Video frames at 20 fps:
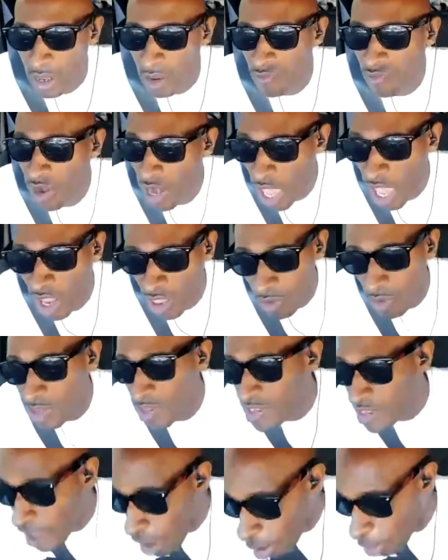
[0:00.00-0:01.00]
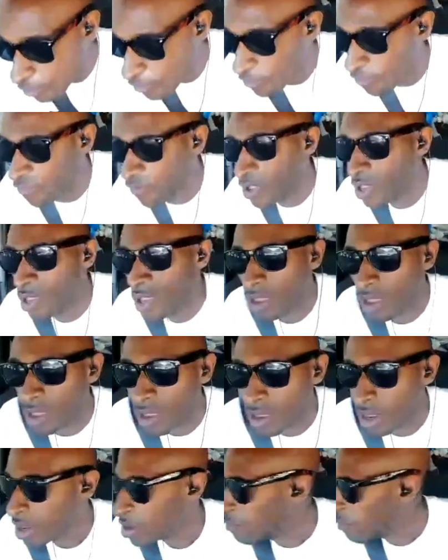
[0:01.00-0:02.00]
Rely on yourself,
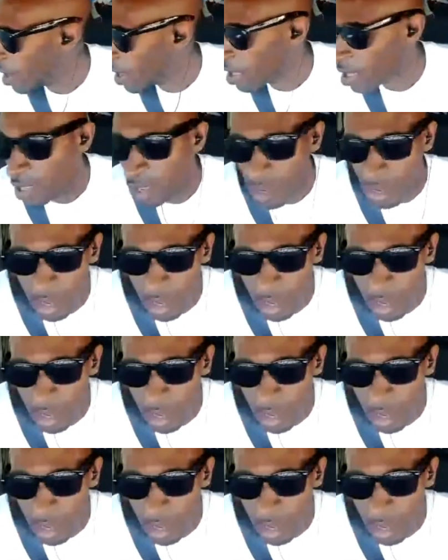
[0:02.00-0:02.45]
right?